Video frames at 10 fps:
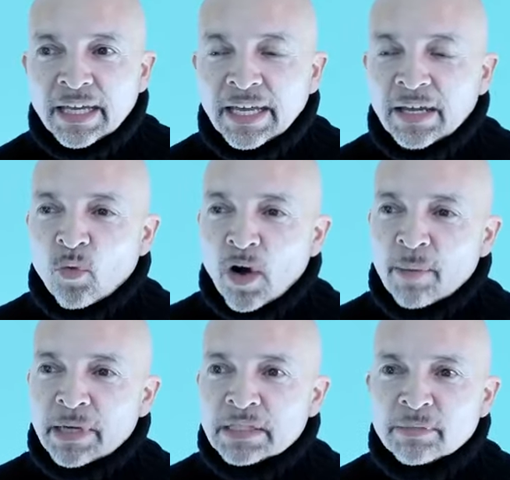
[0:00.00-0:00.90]
and why
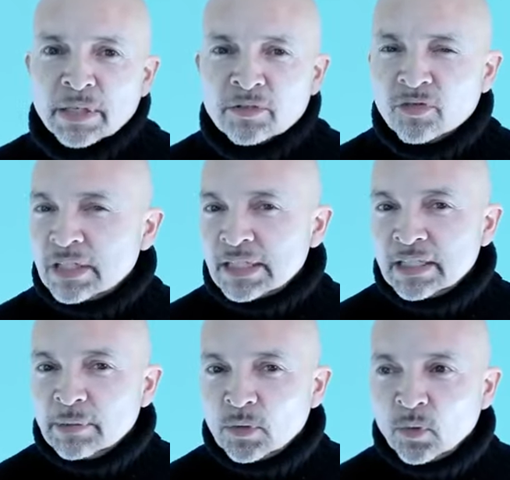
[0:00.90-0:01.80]
am I sometimes feeling a
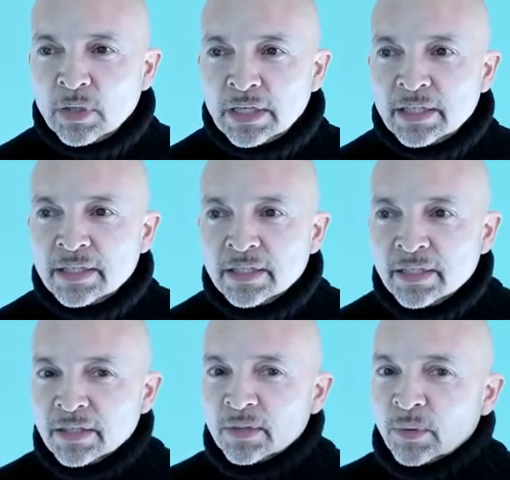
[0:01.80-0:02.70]
little bit weird
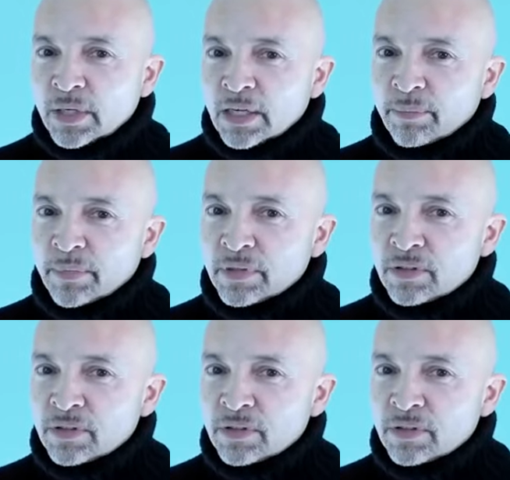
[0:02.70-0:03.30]
when I'm